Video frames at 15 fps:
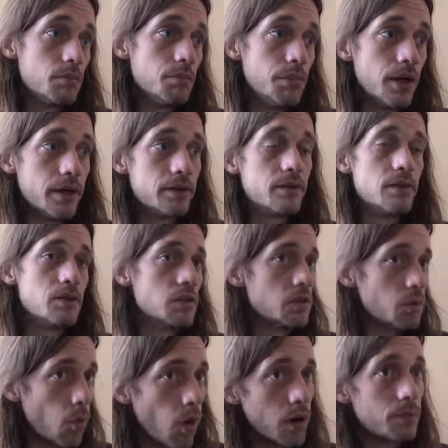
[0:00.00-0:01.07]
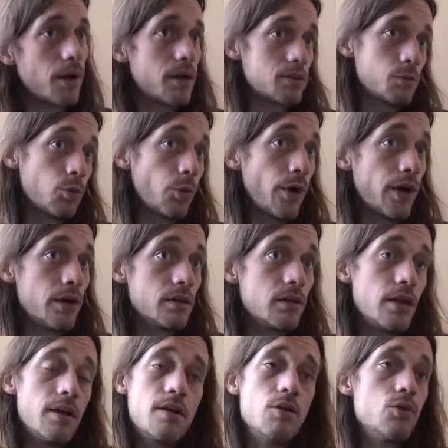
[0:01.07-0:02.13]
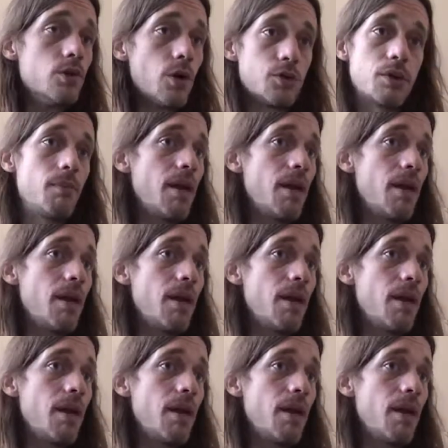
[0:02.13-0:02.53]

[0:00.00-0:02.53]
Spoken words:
But this is one possible way, and who knows,